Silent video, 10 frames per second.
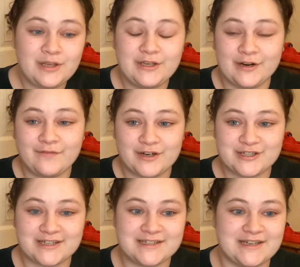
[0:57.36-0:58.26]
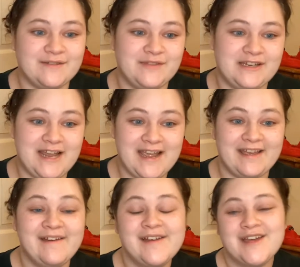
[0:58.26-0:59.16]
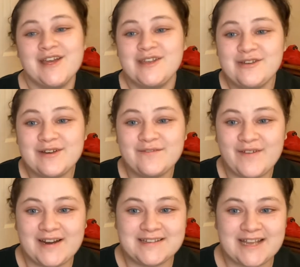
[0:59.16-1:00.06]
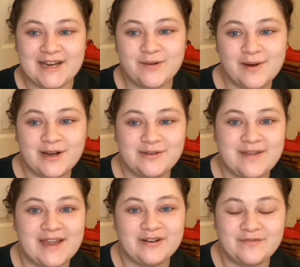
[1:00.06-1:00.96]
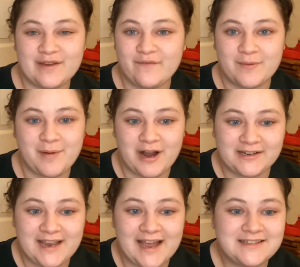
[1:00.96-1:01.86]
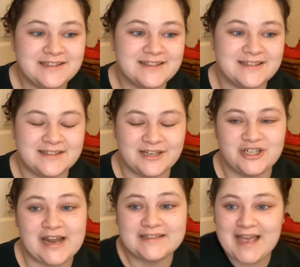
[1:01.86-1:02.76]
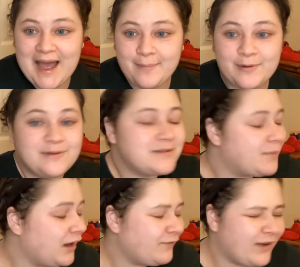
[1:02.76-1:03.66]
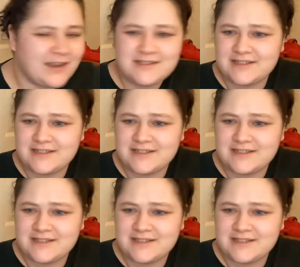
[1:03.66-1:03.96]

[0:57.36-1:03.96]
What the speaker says: your first listen of the day. You can find us anywhere you get your favorite podcasts, such as Apple, Spotify,